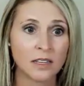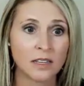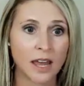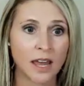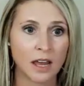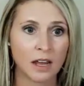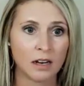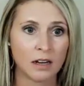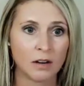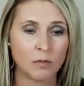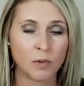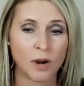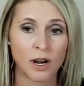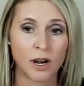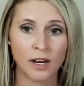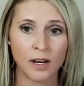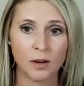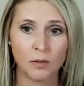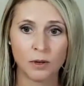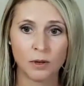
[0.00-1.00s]
see that
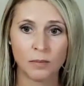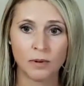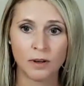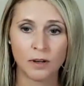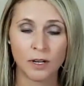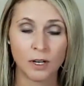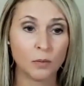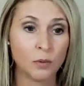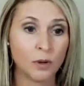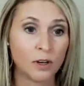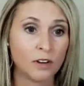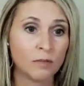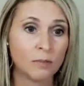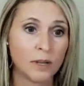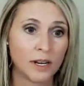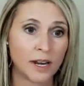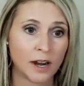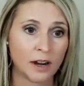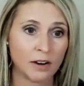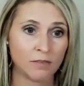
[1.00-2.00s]
where it would have
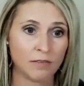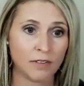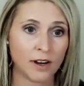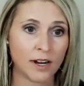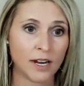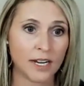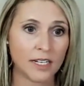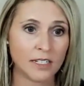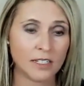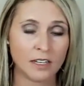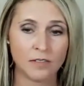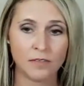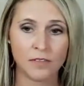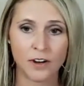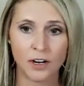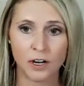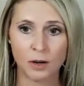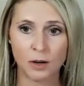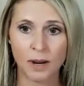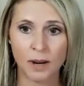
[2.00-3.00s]
been very easy
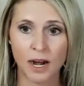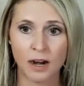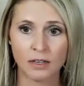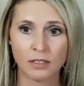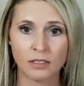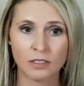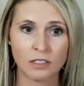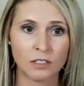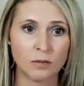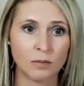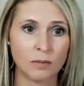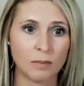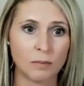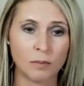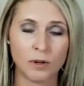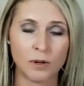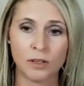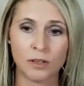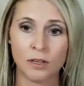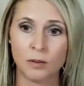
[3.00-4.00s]
for your parents to
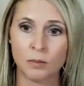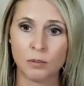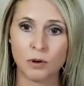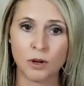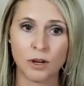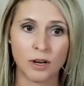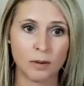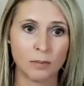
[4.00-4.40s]
really